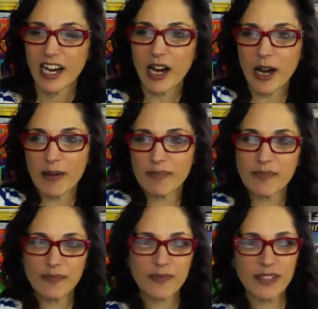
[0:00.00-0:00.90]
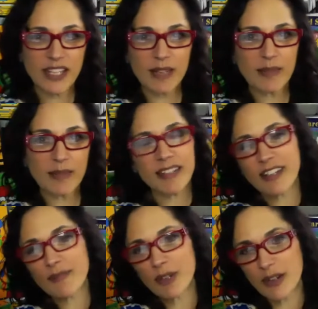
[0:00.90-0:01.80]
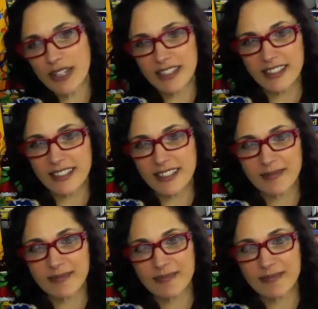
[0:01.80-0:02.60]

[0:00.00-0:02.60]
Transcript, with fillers: Does anybody else have more questions?